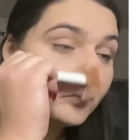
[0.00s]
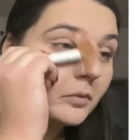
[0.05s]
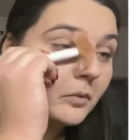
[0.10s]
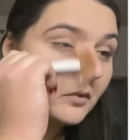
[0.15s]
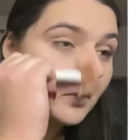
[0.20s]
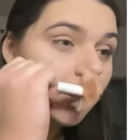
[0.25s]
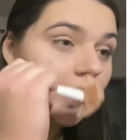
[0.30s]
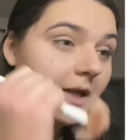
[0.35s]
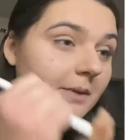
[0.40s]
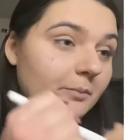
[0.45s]

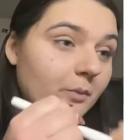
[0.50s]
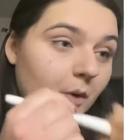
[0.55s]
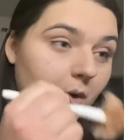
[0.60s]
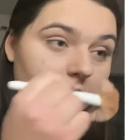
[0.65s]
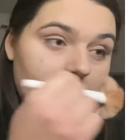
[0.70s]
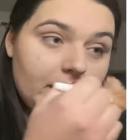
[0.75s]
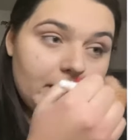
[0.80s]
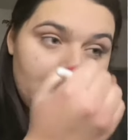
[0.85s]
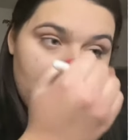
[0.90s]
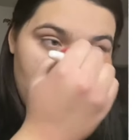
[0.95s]
and
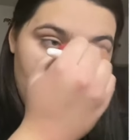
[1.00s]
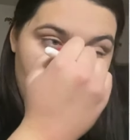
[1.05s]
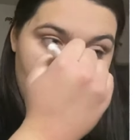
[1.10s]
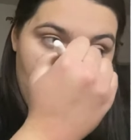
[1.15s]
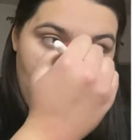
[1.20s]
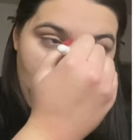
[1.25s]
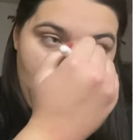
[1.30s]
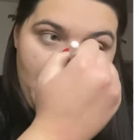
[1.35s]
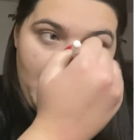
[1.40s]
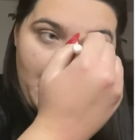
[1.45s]
more
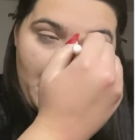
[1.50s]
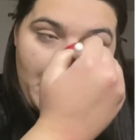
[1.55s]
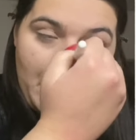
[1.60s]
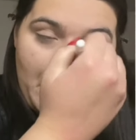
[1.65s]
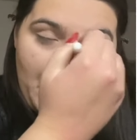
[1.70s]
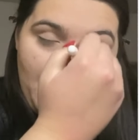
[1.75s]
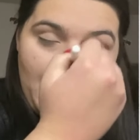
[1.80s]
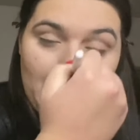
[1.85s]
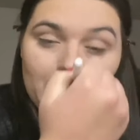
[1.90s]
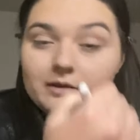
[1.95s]

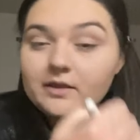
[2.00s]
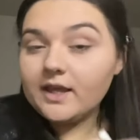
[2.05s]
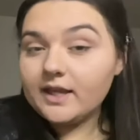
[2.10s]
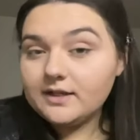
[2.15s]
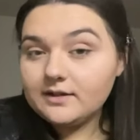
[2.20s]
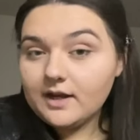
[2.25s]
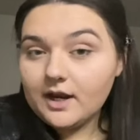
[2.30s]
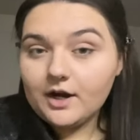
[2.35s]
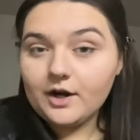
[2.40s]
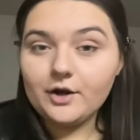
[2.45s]
like
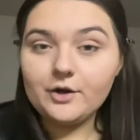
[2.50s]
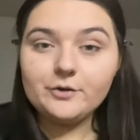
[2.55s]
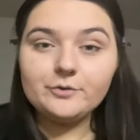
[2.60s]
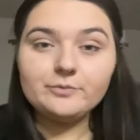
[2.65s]
narrow.